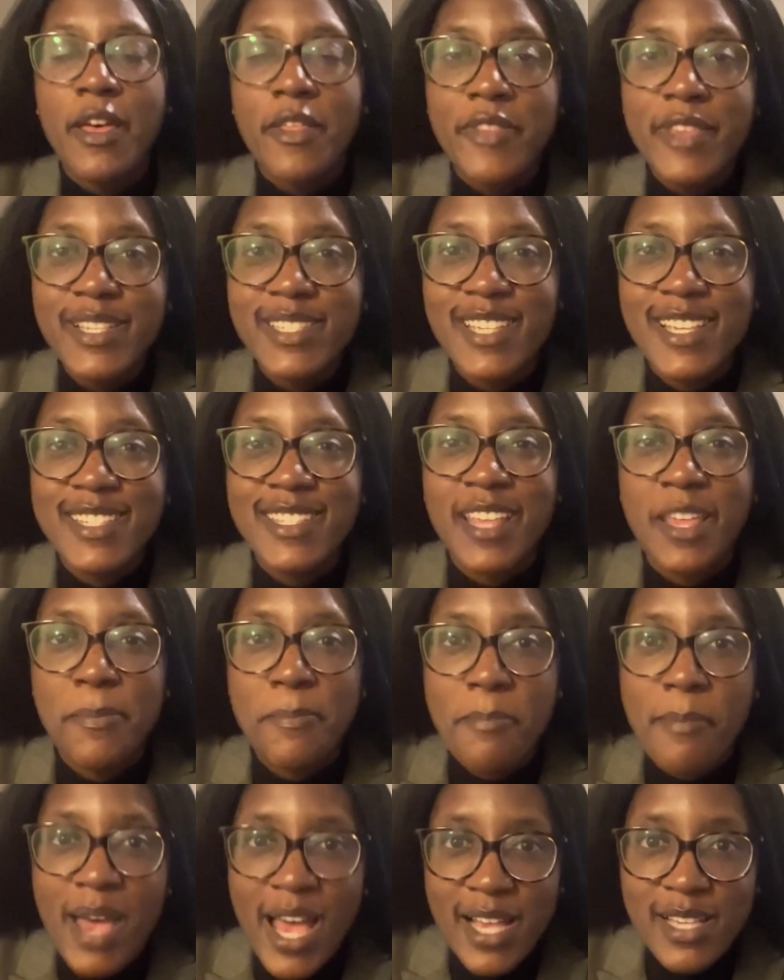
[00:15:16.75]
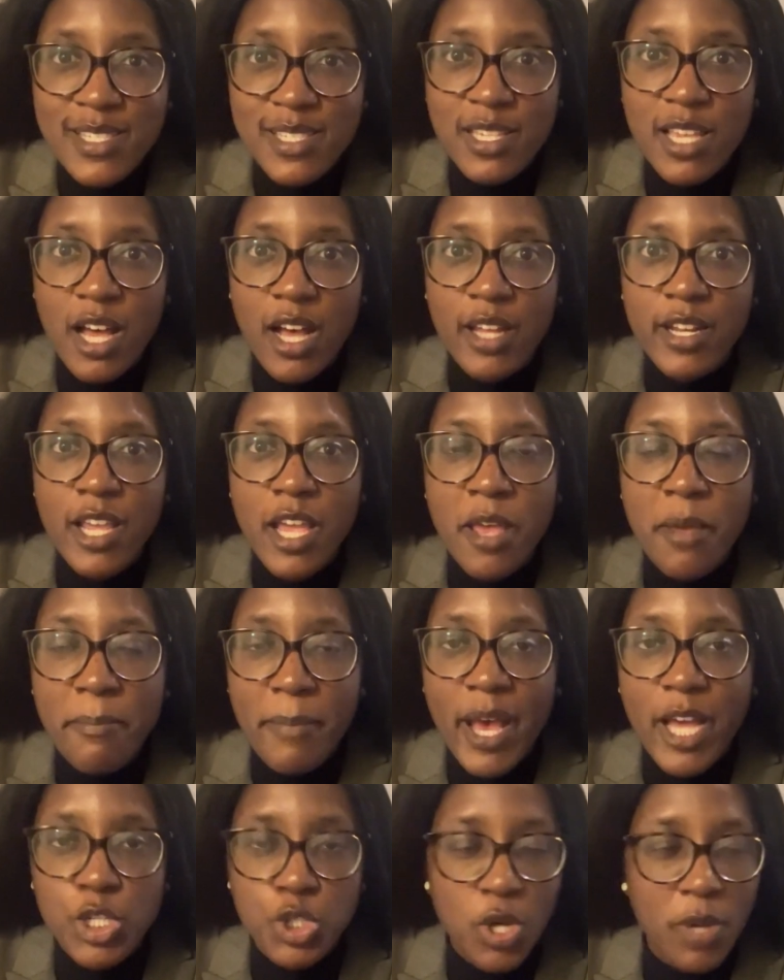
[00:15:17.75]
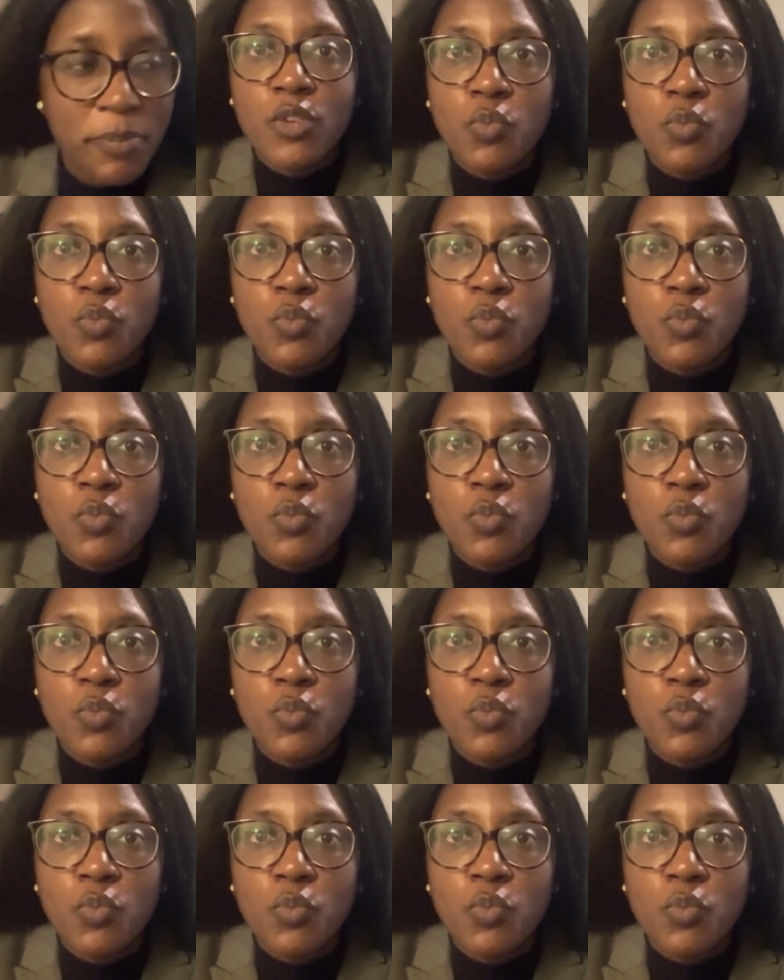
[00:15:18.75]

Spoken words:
this is the mascot matchup.